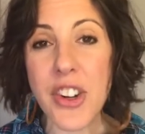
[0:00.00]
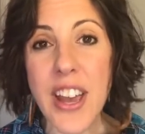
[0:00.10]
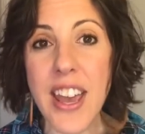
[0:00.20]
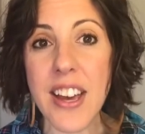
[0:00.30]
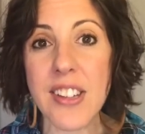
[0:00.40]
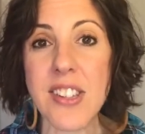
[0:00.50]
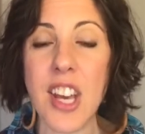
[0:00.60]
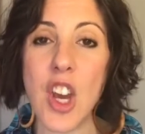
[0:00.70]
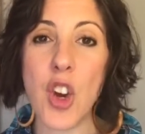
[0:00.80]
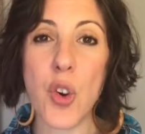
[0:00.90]
hands,
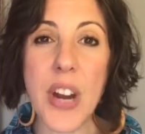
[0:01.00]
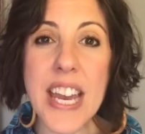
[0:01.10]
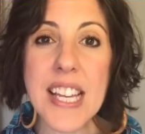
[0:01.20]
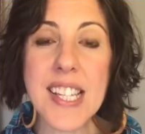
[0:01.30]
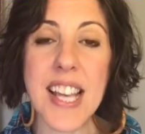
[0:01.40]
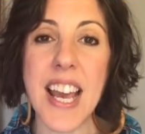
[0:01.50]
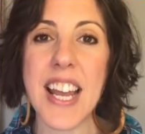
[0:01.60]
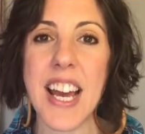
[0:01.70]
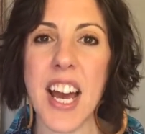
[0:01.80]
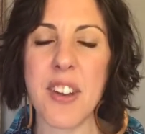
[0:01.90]
grease, any
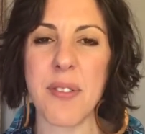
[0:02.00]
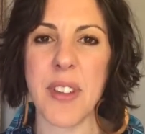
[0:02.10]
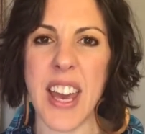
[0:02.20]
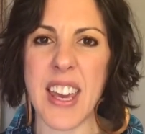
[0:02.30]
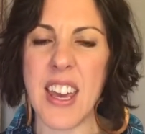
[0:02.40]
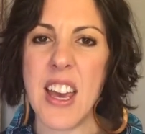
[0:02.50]
kind of like